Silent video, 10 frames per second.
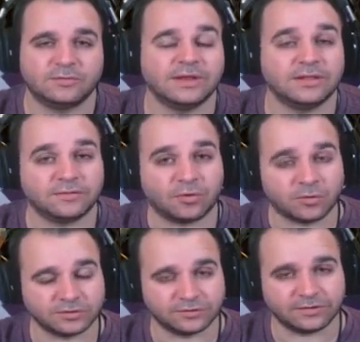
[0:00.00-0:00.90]
where the
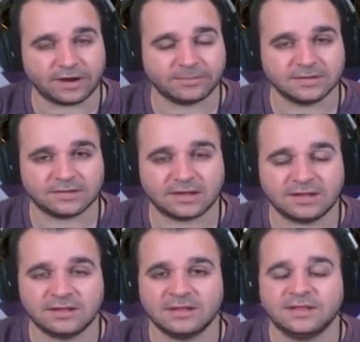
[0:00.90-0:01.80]
haunted fragments
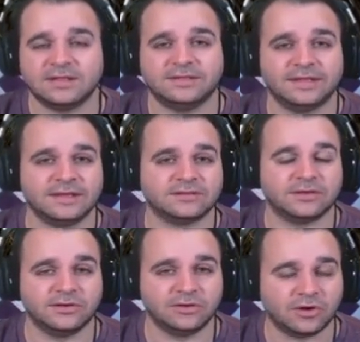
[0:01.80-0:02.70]
are, there's
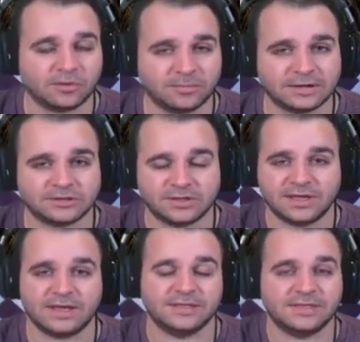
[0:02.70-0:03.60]
not much
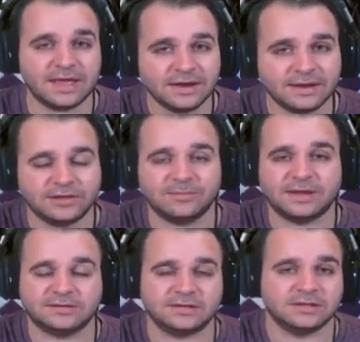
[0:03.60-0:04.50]
there. Then you're
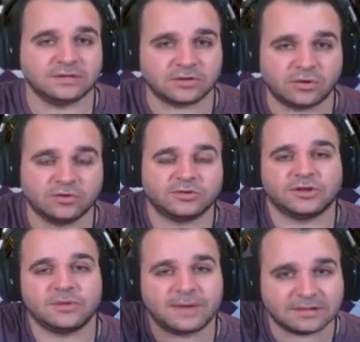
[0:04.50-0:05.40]
basically told to
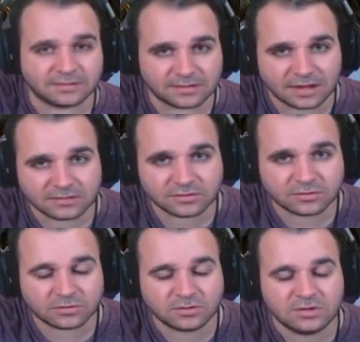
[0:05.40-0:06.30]
go back to
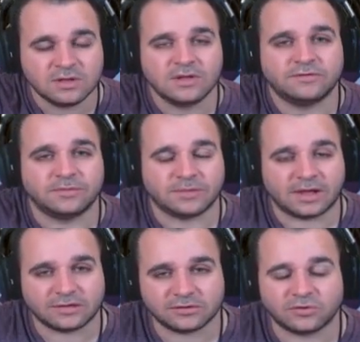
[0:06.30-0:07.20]
Kazakor. From
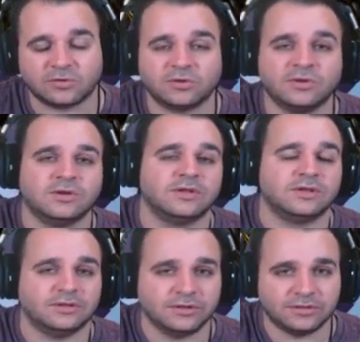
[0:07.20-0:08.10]
Kazakor,
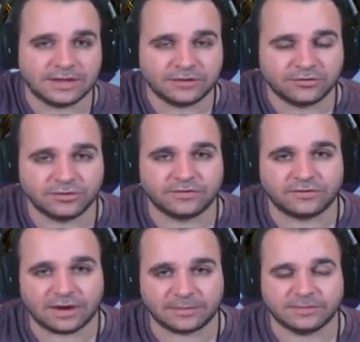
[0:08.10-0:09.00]
you then do the
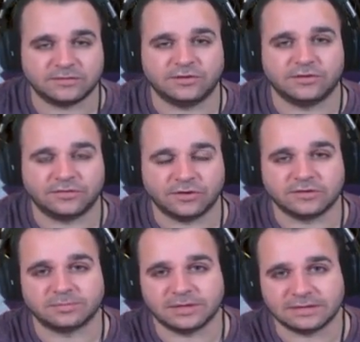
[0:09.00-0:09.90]
fragments for your
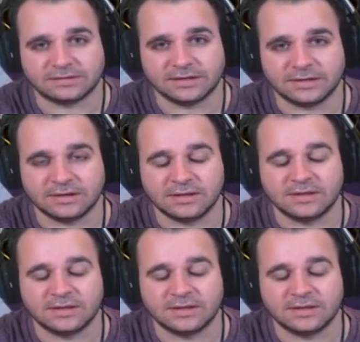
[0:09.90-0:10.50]
first blessing.